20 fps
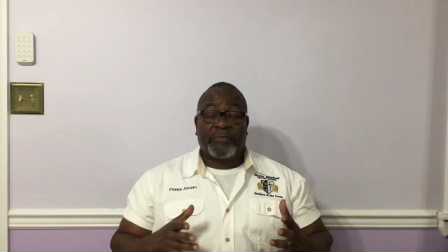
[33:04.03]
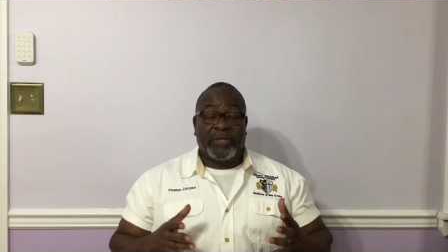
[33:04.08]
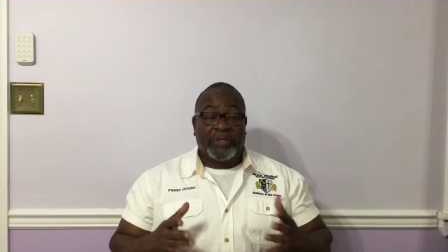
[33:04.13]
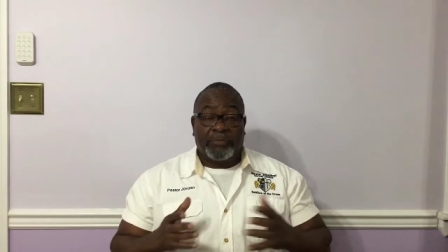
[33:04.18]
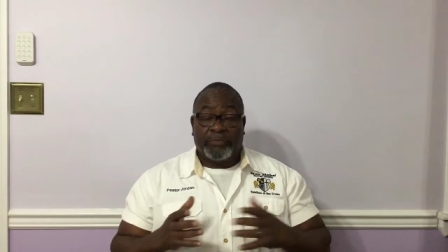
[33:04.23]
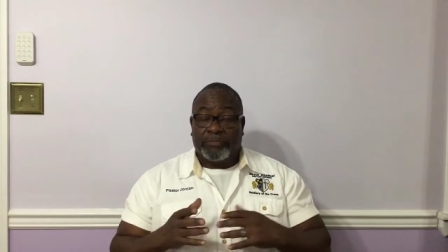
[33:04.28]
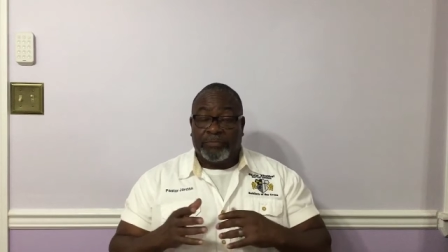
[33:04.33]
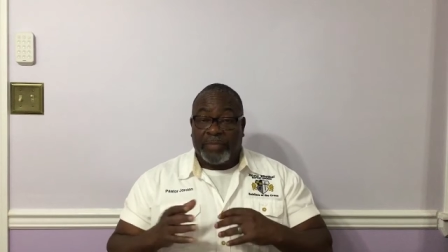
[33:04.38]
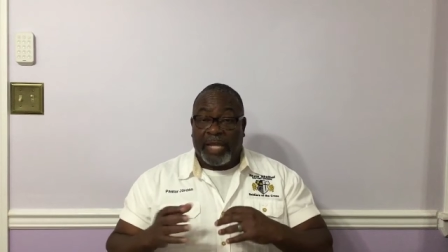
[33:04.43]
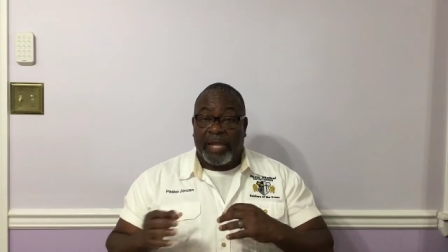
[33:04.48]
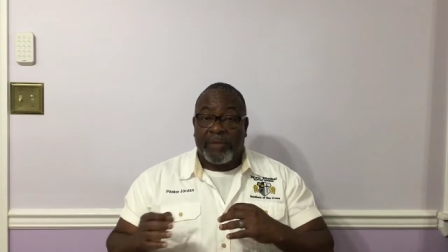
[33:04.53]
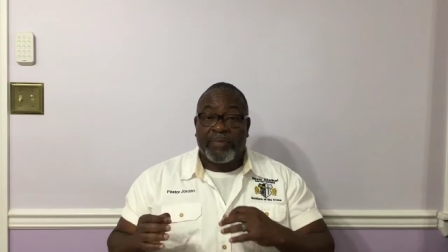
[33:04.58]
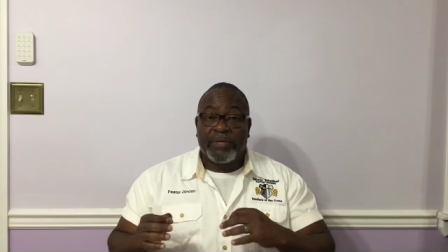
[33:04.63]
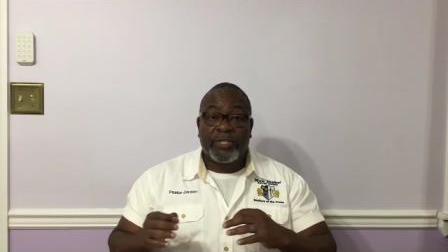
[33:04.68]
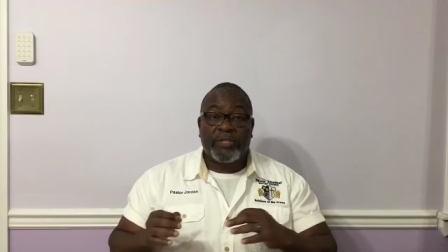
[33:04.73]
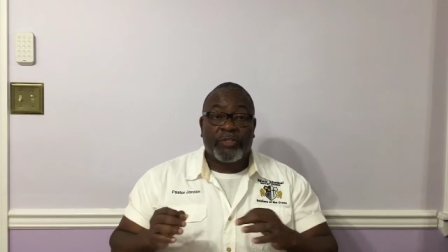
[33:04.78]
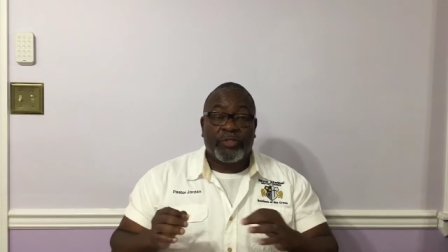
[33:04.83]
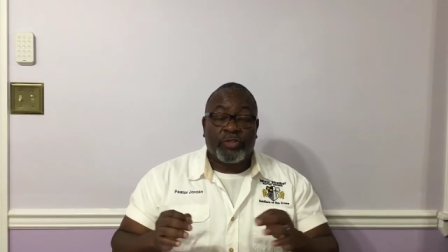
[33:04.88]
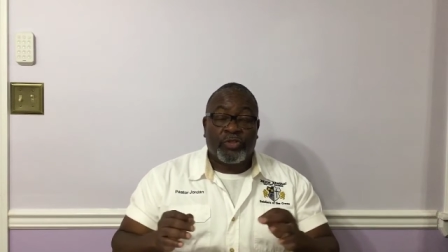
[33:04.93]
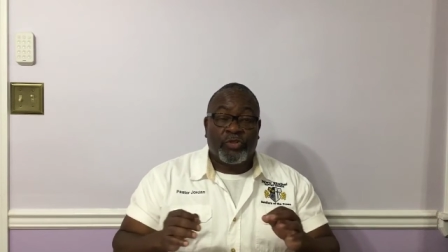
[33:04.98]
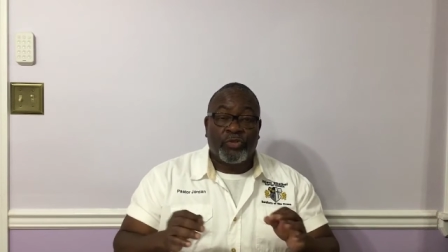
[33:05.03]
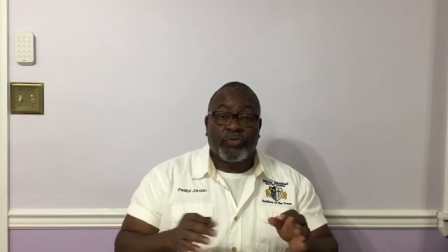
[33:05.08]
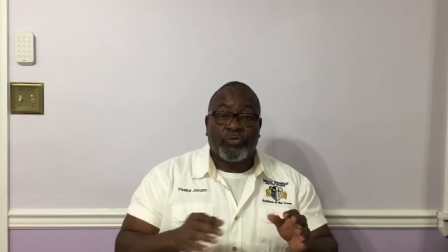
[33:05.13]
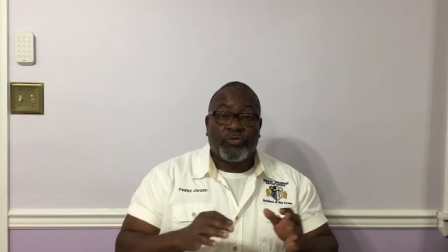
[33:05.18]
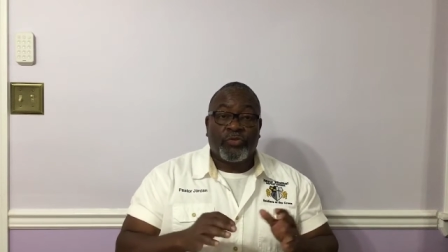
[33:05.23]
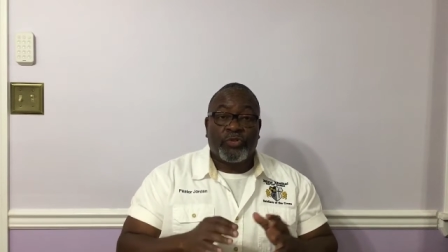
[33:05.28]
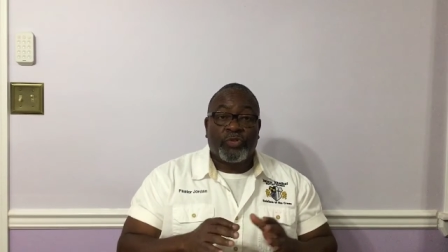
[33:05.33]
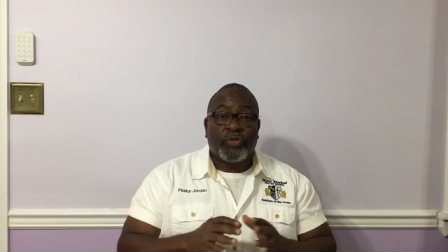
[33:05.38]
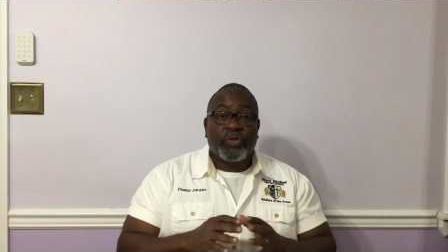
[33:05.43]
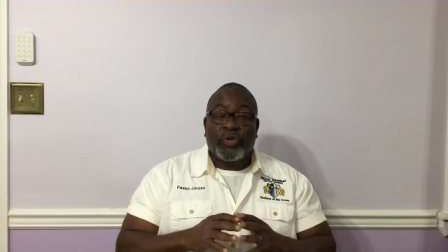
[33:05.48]
but maybe
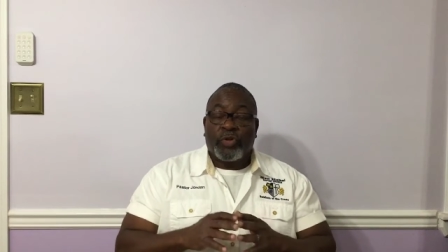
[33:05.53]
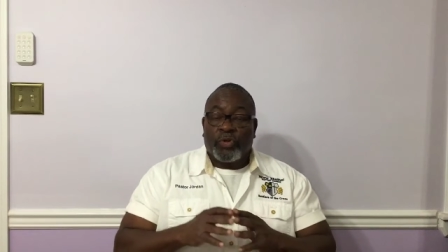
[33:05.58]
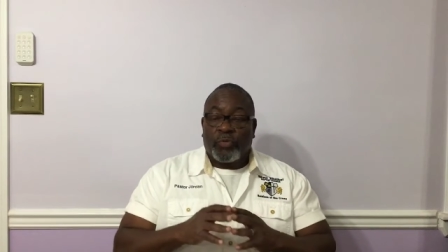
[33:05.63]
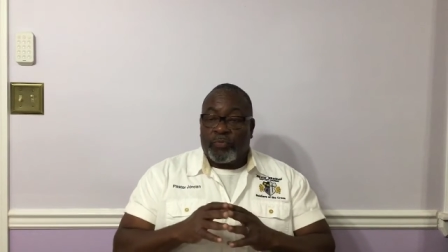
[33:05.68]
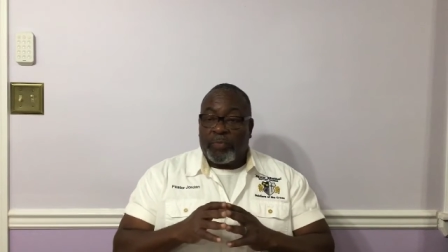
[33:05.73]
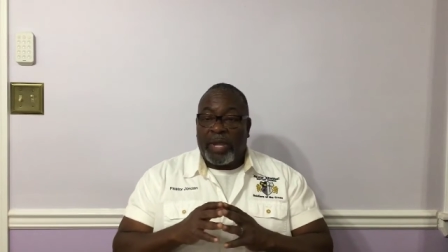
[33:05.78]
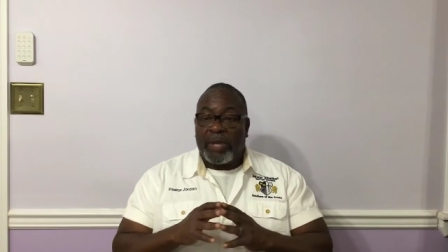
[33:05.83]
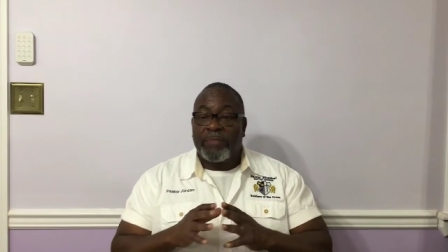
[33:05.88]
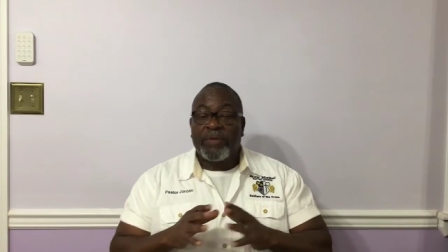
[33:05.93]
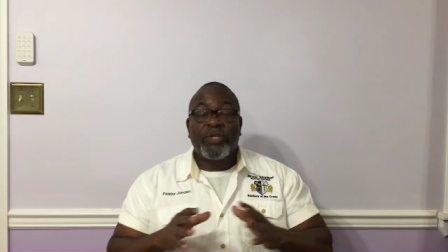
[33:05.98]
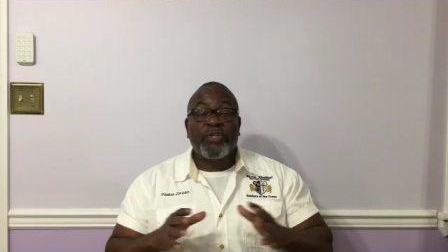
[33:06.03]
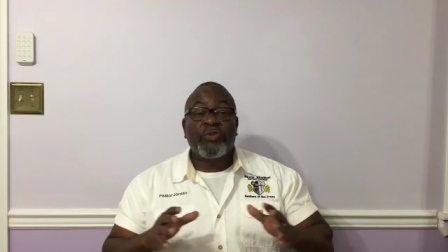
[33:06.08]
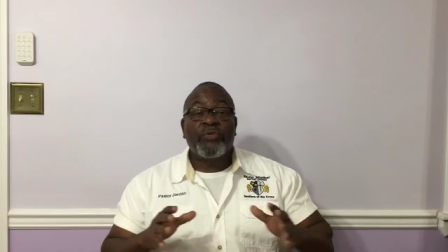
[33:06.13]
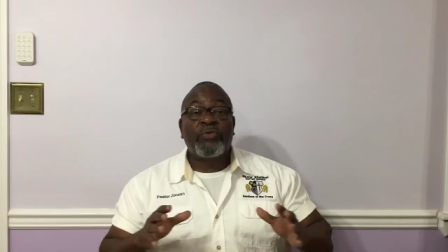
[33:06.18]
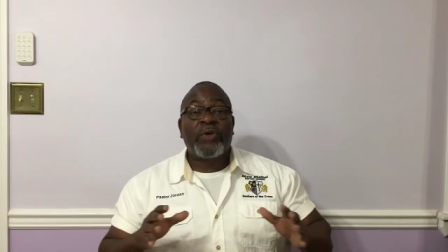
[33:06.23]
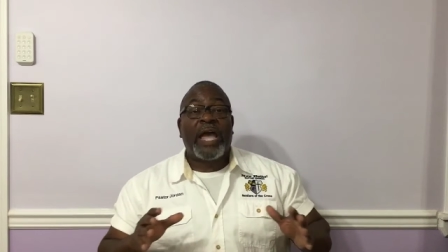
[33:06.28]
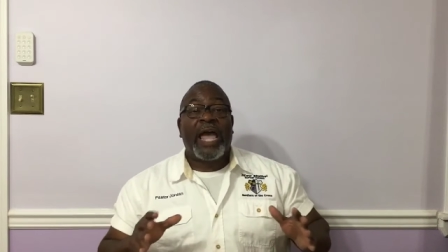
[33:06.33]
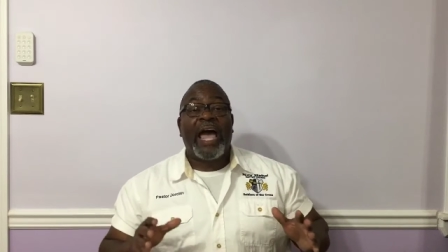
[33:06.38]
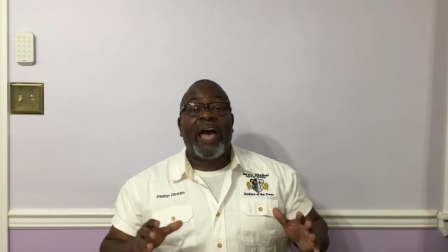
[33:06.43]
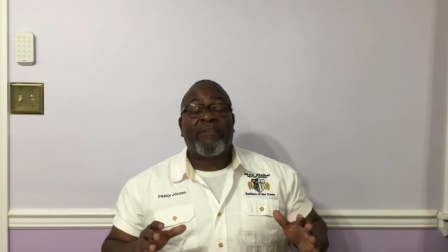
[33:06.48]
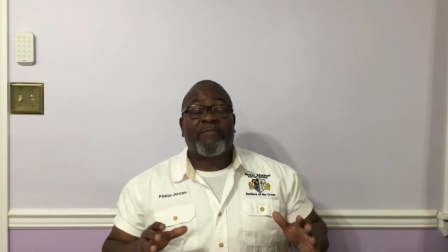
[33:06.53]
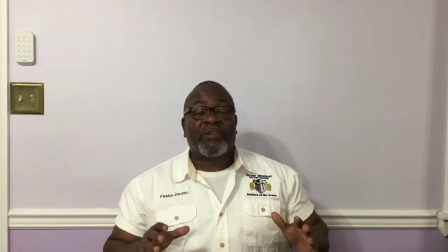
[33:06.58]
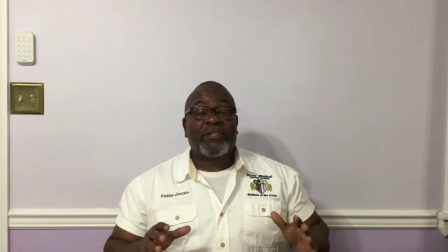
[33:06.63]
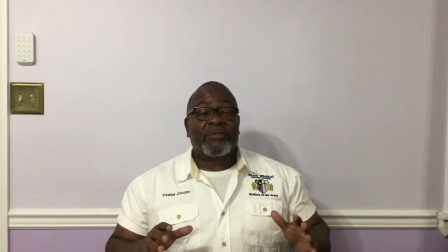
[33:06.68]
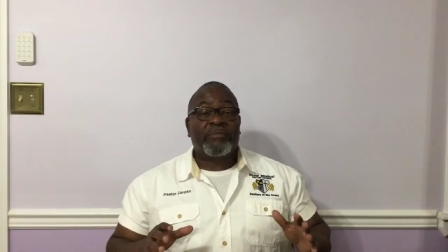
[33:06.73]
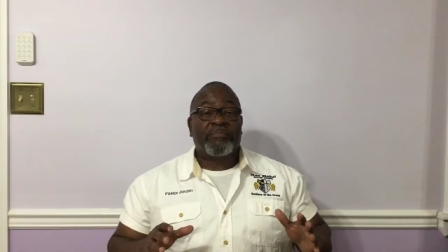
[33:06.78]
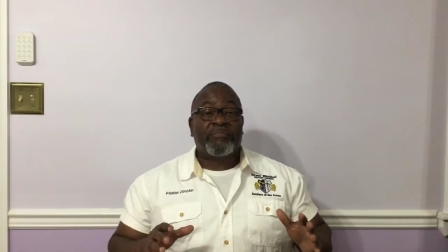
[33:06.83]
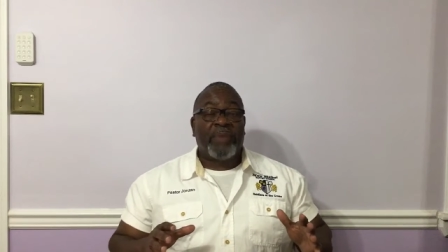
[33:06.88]
you Maybe you haven't.